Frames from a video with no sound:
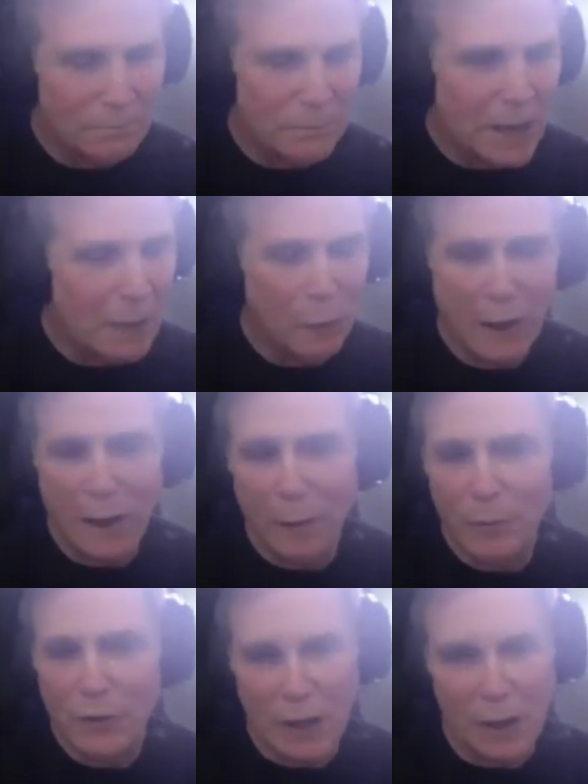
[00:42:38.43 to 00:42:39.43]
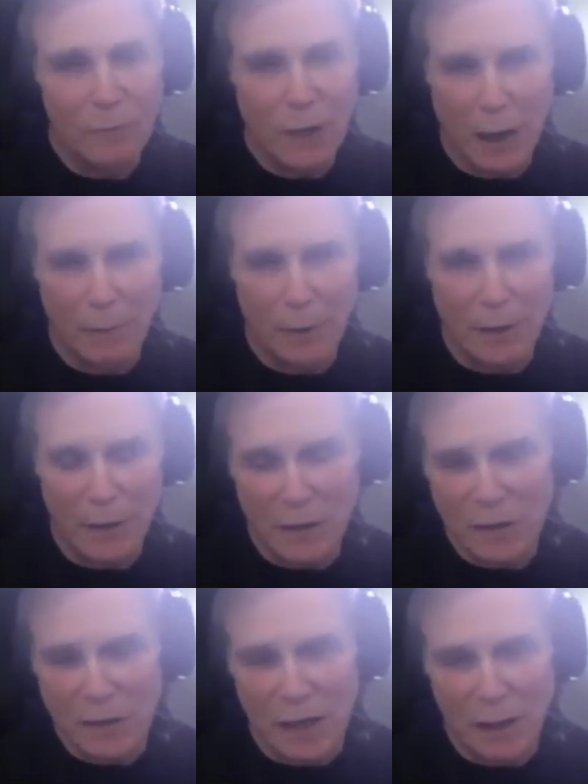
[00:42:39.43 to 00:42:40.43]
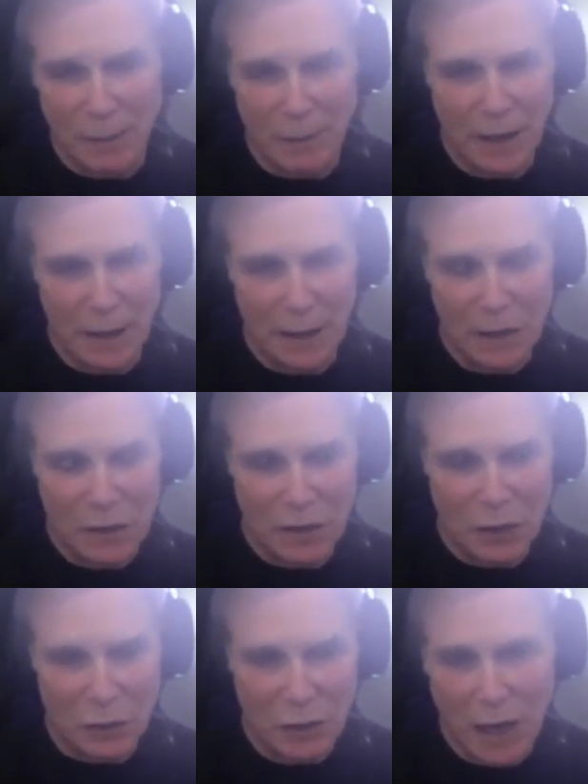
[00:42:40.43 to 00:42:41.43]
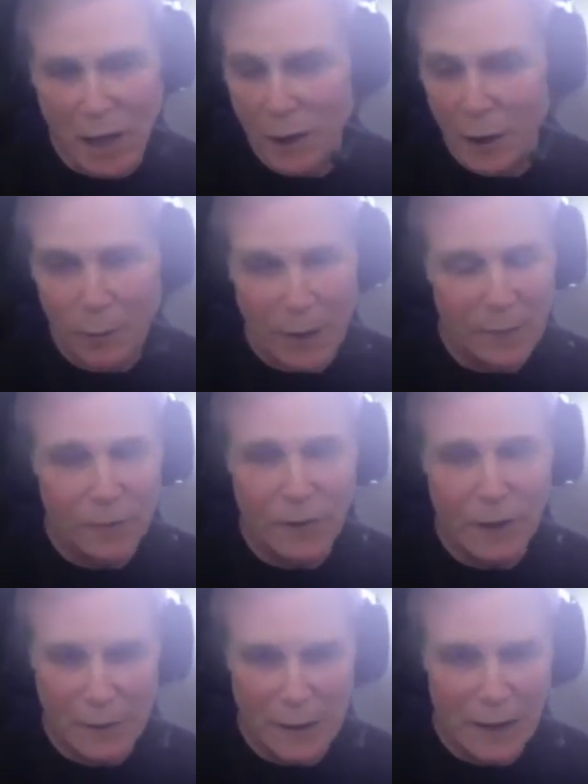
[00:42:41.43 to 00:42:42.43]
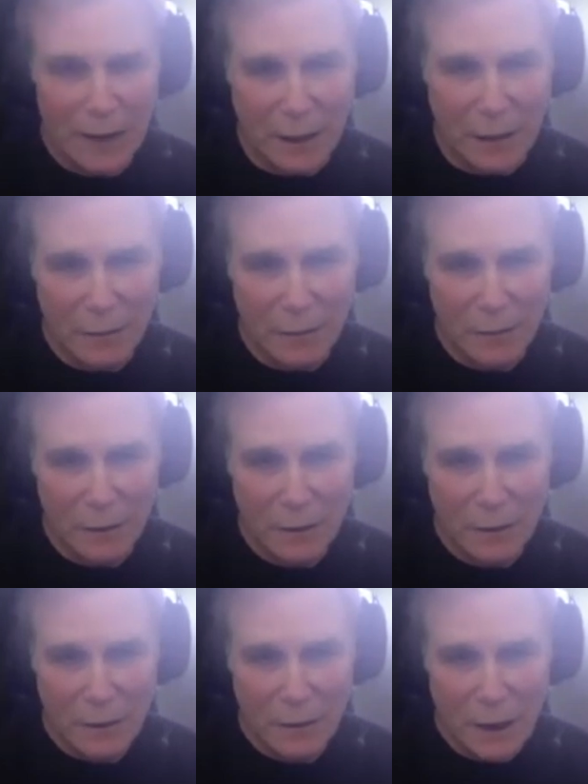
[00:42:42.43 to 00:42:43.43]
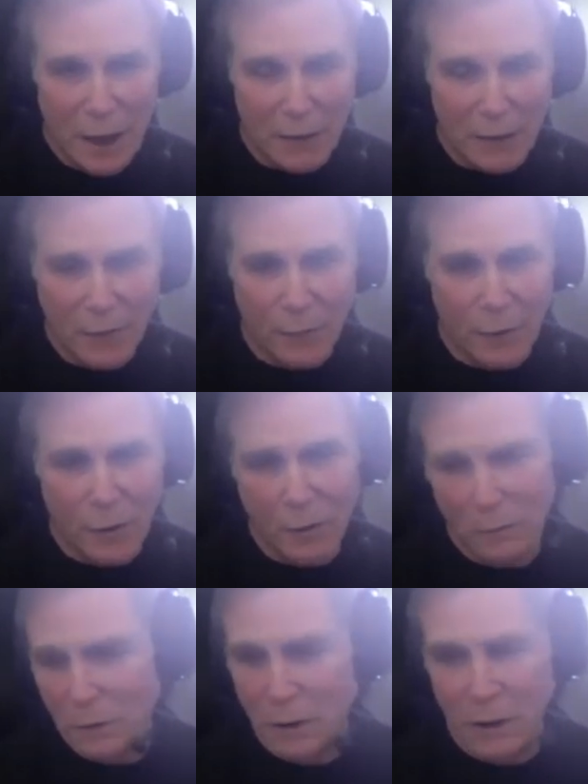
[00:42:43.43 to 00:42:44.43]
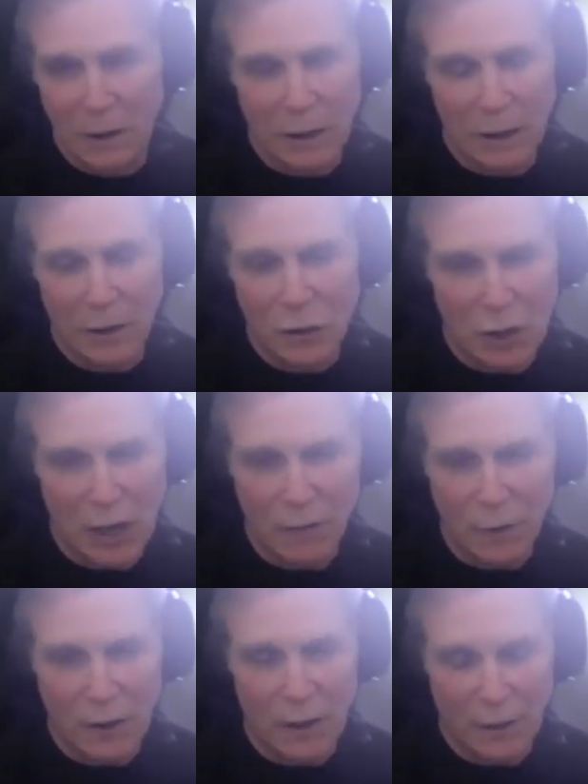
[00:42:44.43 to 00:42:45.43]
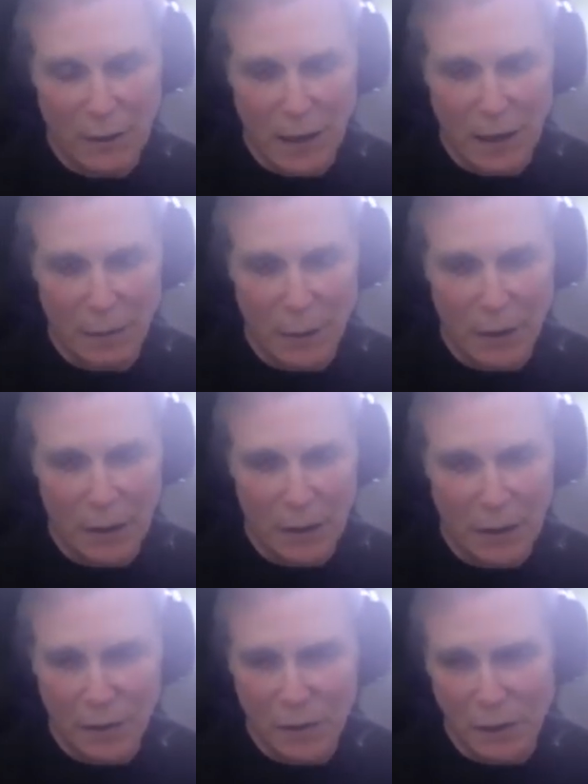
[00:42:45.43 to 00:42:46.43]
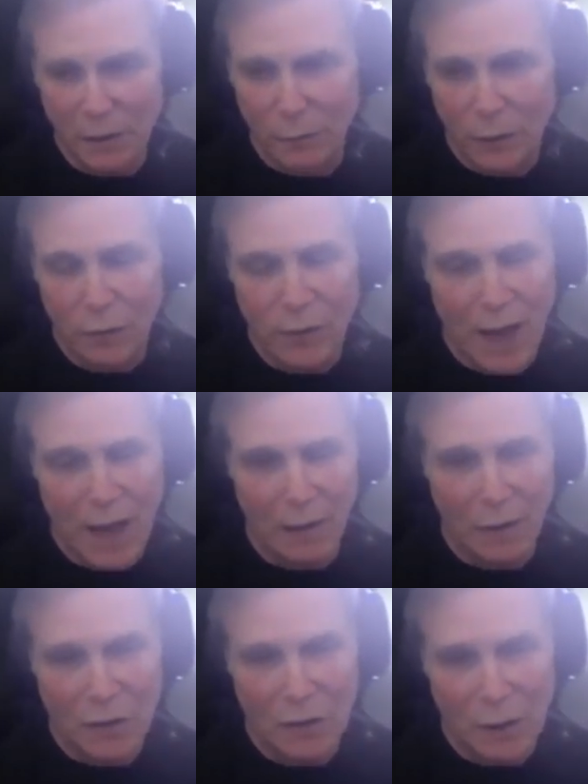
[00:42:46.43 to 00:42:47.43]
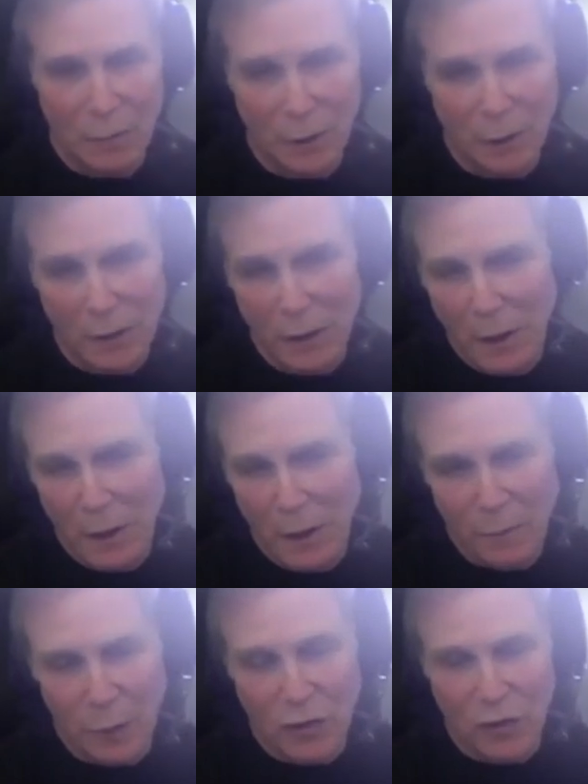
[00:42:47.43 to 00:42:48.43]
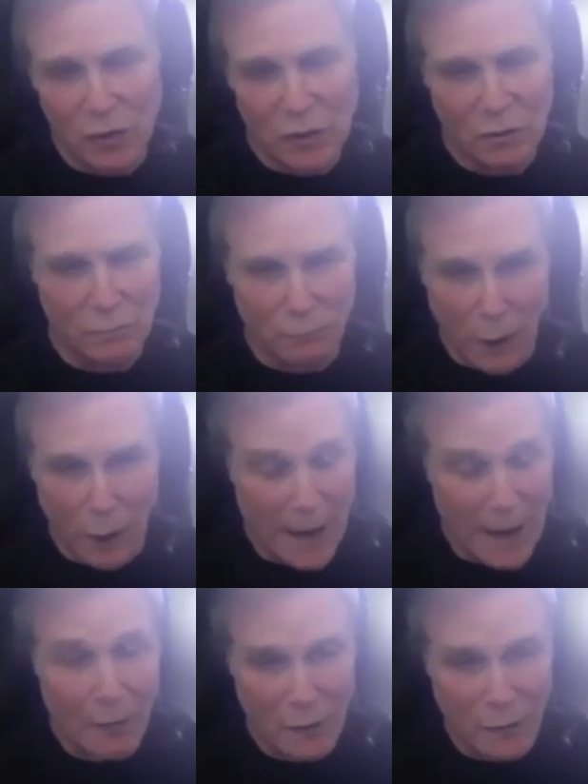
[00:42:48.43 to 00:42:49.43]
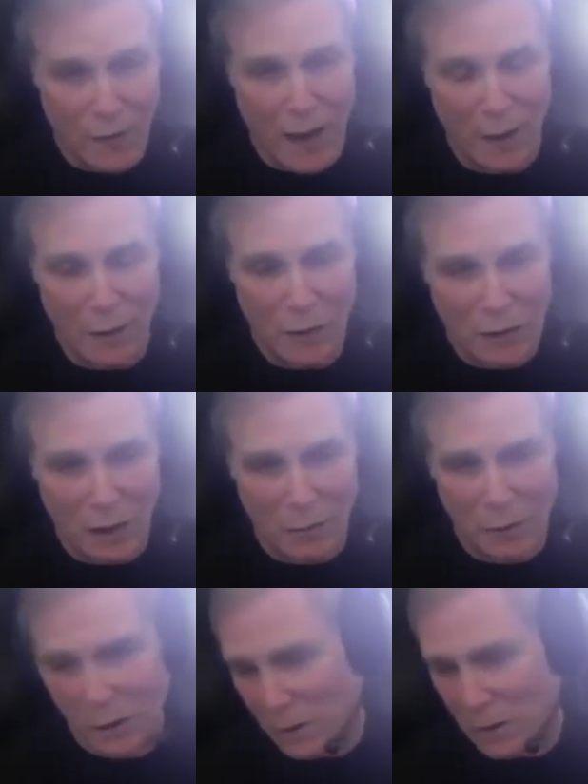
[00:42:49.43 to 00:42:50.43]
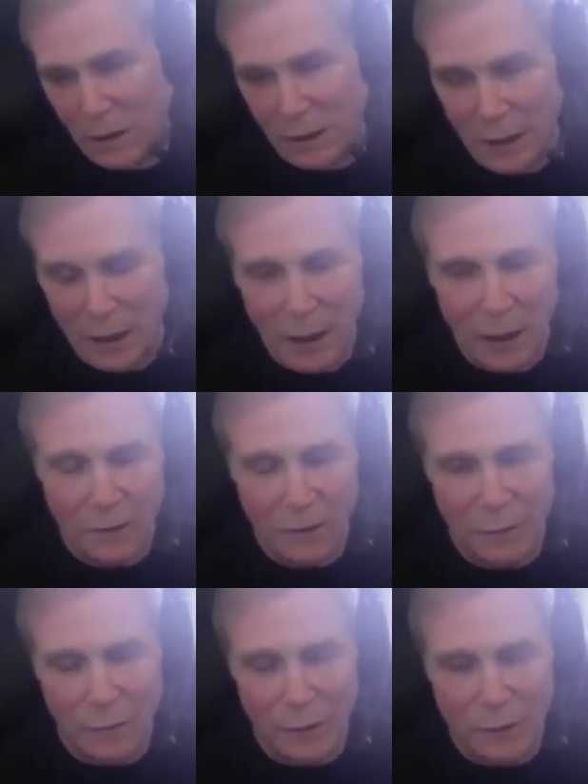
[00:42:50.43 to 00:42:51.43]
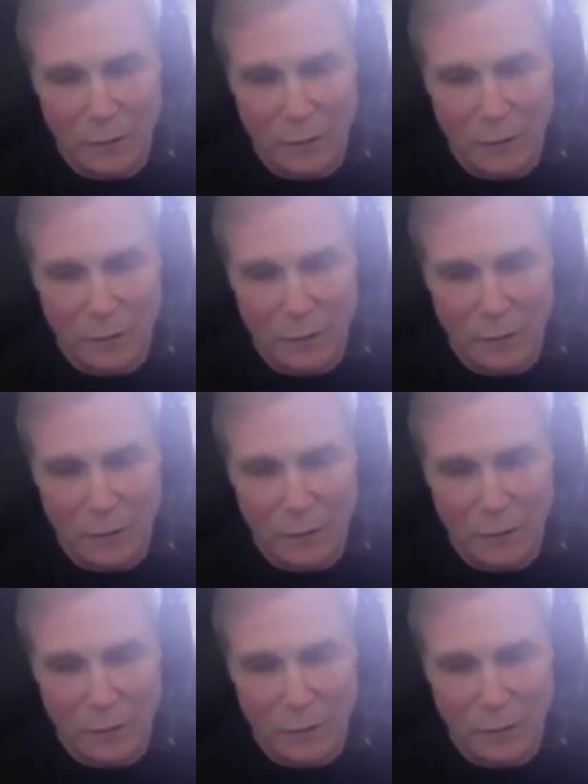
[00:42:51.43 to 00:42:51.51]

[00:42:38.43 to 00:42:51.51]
that will help some company decide to make a decision and they'll pay for that data. Mm-hmm. And therefore, you're going to get a check for that data because it was value to someone versus right now it's value to someone and you're not getting anything for it.